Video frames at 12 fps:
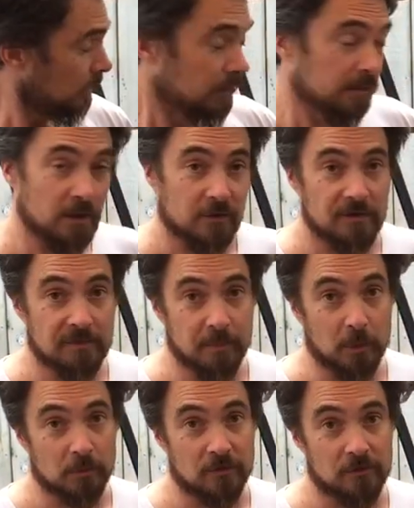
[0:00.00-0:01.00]
near a
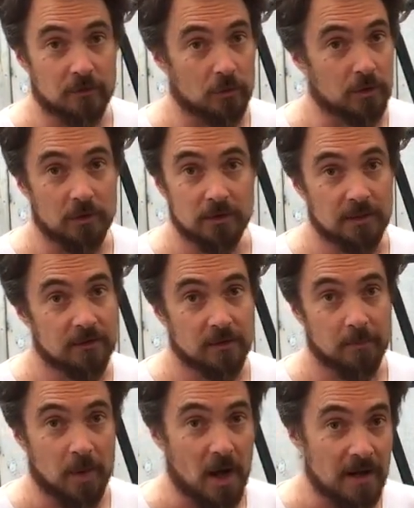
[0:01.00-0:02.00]
sports store. You need
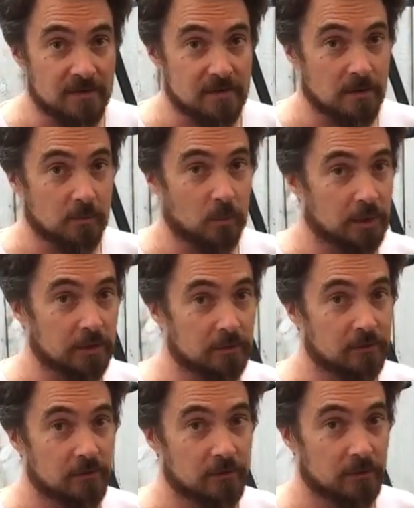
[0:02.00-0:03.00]
to buy some
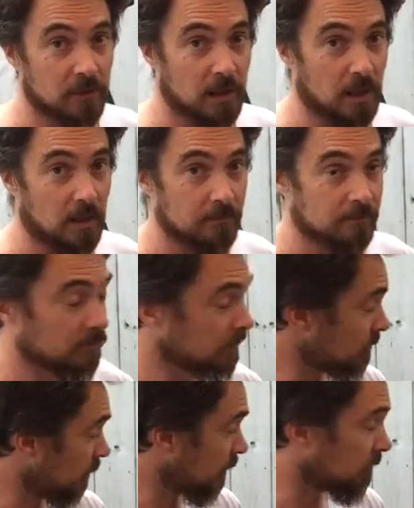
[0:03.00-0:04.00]
wheels,
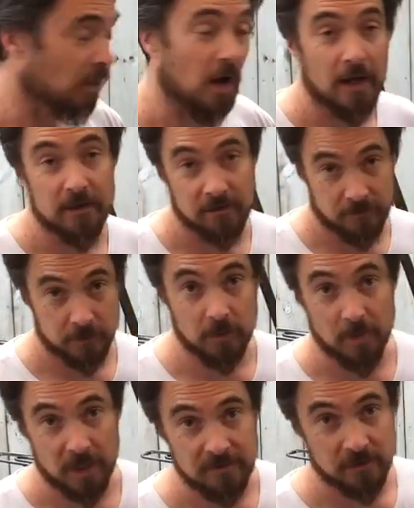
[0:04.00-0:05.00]
tires for your
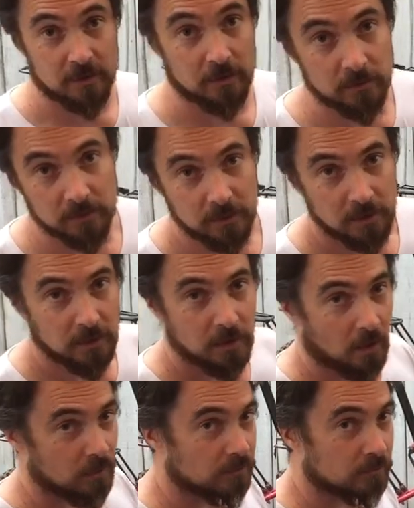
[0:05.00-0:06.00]
bicycle
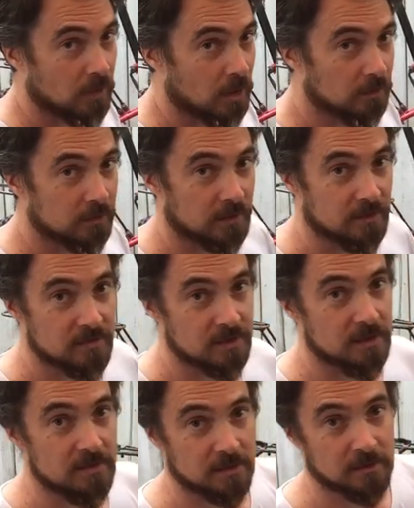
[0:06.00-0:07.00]
on the road. It's
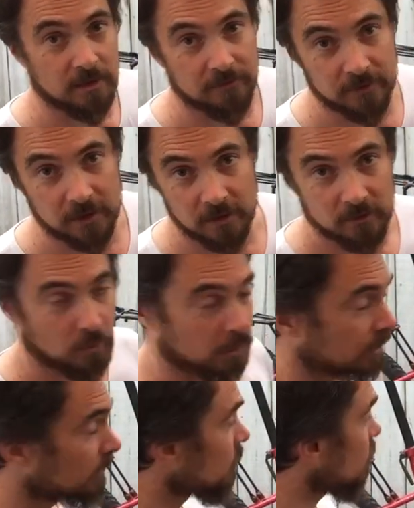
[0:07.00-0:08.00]
easy enough to get
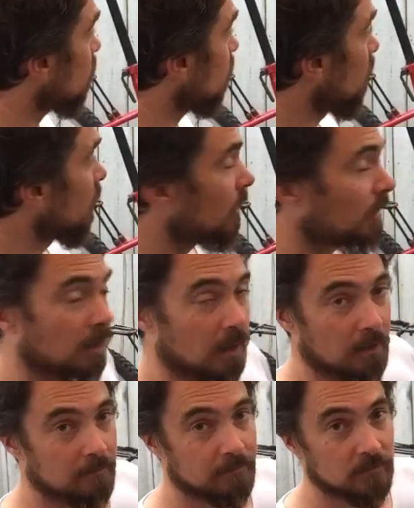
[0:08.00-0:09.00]
20-inch
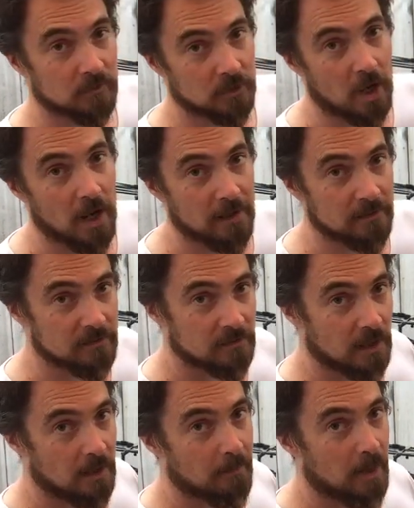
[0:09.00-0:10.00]
tires and